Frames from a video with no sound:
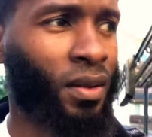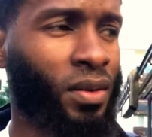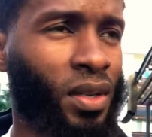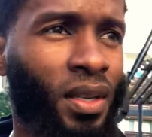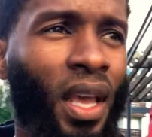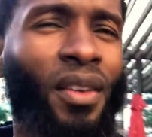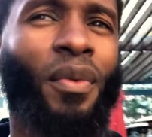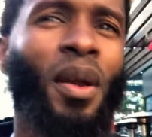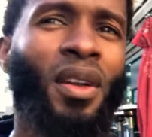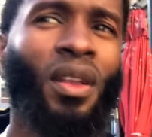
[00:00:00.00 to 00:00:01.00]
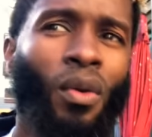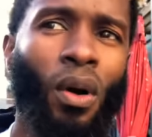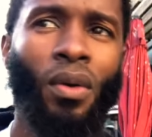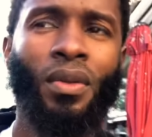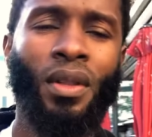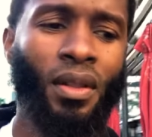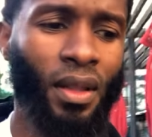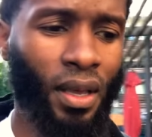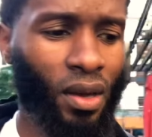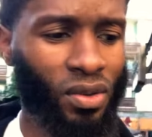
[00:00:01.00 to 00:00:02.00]
There's a Native American quote
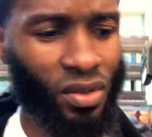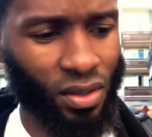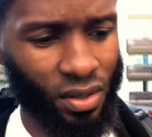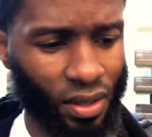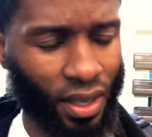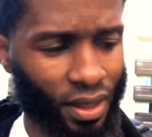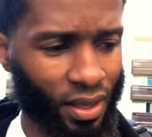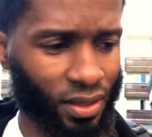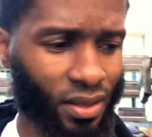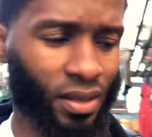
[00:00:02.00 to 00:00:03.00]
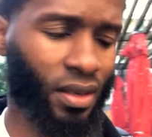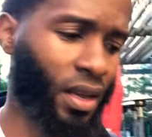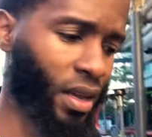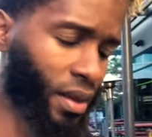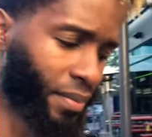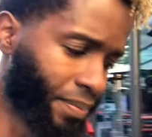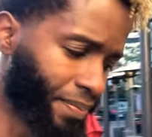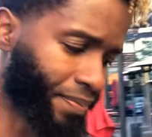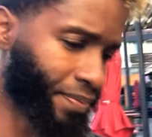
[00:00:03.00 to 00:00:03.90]
that goes like this um,